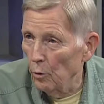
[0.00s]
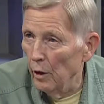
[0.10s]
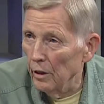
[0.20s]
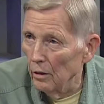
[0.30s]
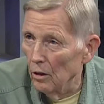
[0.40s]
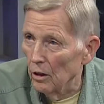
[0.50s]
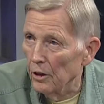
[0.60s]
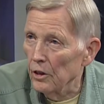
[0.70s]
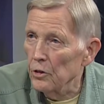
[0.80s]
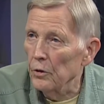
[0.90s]
quite a
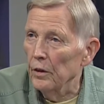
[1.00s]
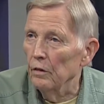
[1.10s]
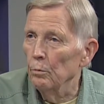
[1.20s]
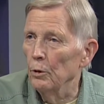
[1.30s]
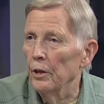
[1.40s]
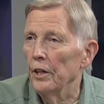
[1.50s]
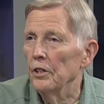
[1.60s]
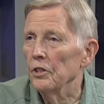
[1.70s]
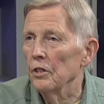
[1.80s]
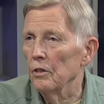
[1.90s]
long history of
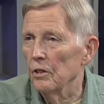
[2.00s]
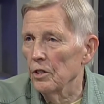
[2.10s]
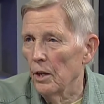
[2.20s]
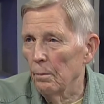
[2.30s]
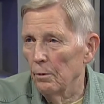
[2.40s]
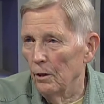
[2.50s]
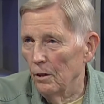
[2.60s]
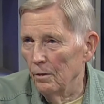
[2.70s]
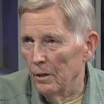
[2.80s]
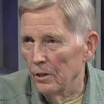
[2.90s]
parades in North St.
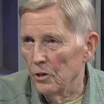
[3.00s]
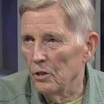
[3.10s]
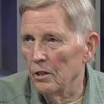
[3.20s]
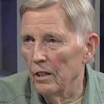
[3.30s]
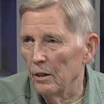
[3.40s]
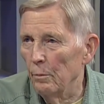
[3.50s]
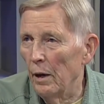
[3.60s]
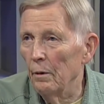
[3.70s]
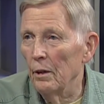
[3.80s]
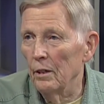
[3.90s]
Paul, as I
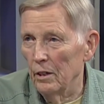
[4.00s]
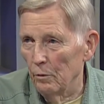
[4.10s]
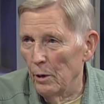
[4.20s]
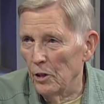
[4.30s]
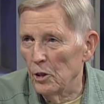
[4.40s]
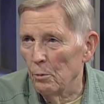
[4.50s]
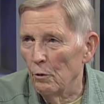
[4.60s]
may have mentioned